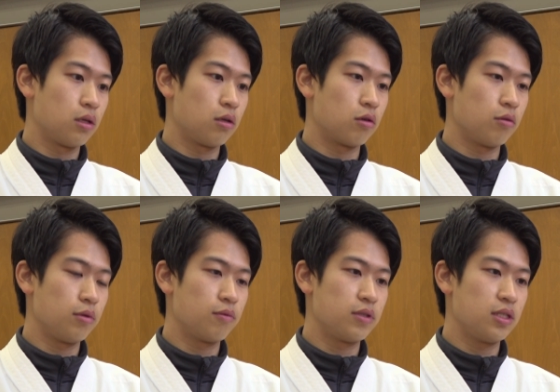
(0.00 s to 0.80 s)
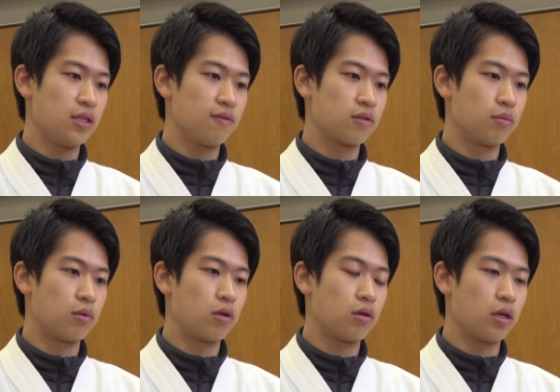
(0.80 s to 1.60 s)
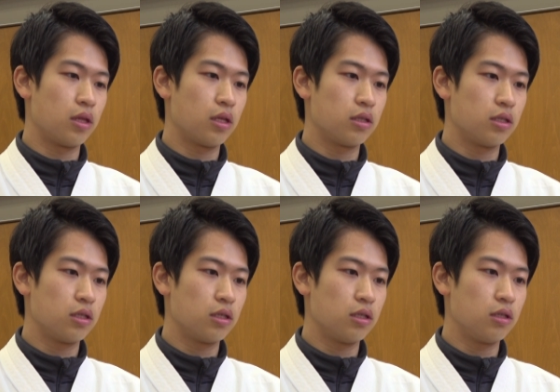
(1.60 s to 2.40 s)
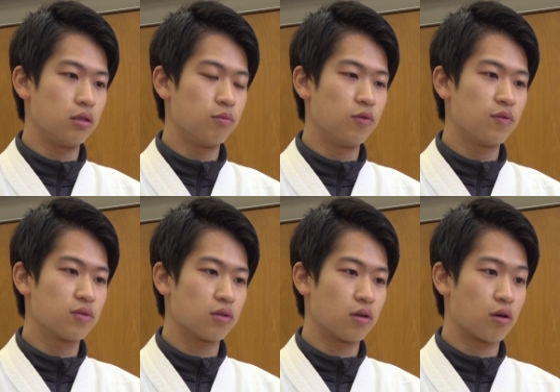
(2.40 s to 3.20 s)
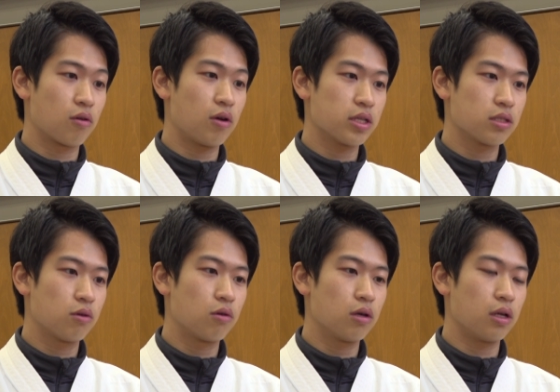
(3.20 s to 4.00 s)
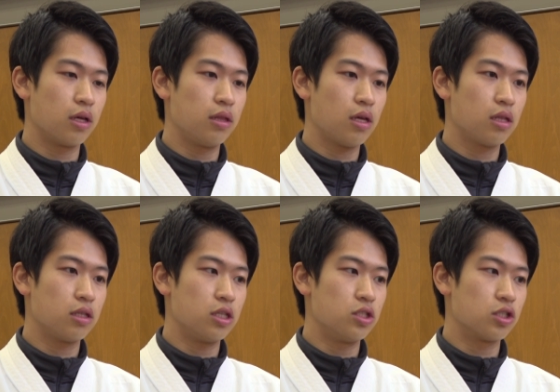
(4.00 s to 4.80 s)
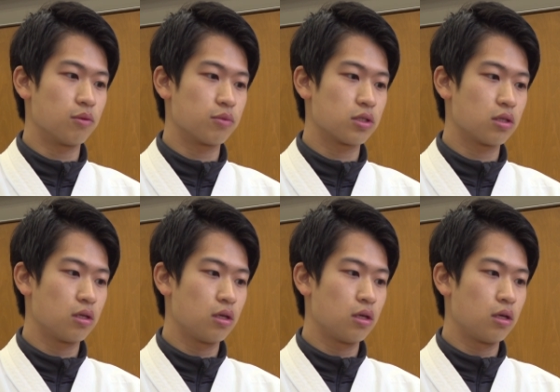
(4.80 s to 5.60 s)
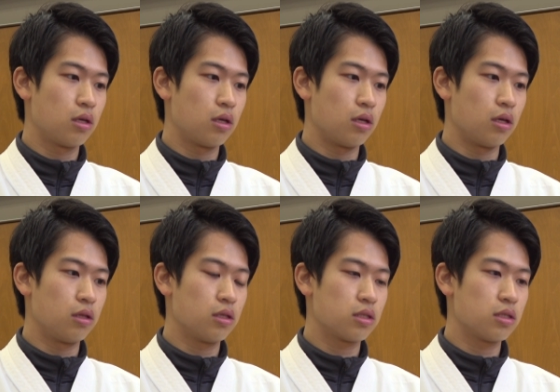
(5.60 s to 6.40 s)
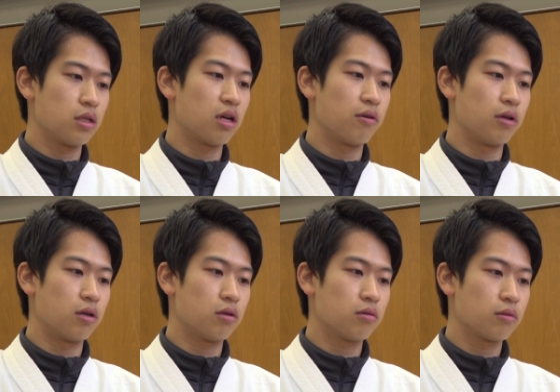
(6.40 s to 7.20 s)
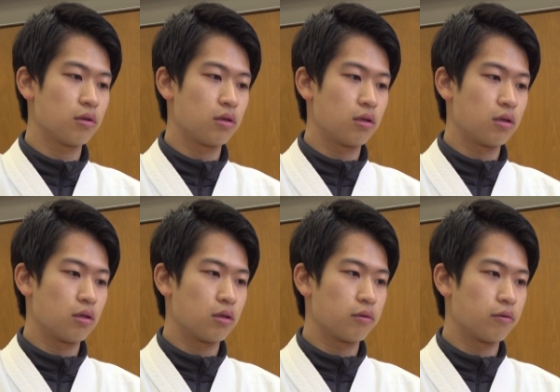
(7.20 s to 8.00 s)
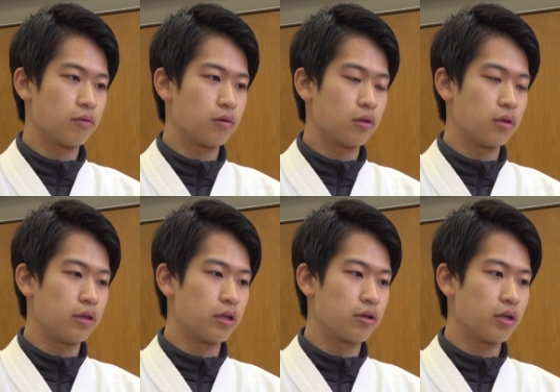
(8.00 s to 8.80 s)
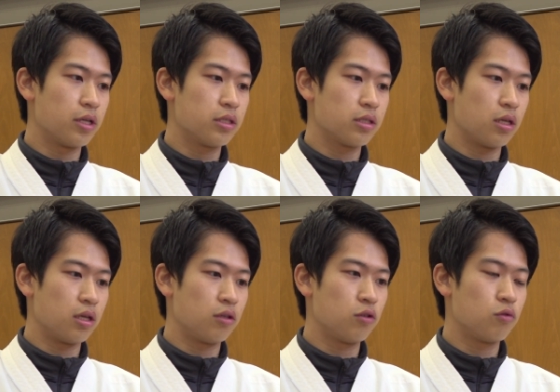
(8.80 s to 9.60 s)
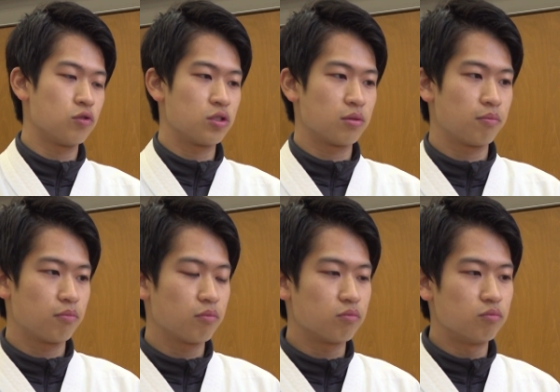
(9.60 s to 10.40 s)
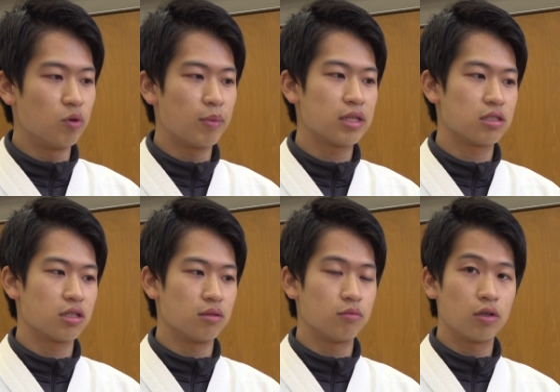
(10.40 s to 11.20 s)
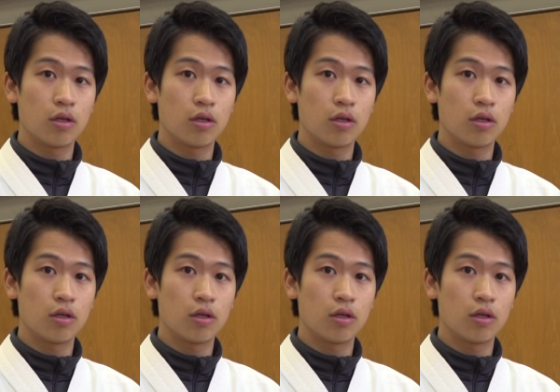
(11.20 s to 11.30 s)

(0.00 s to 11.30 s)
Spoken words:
Kobe receives the ball and then he moves across the court and then he jumps. In this scenario, there is a huge momentum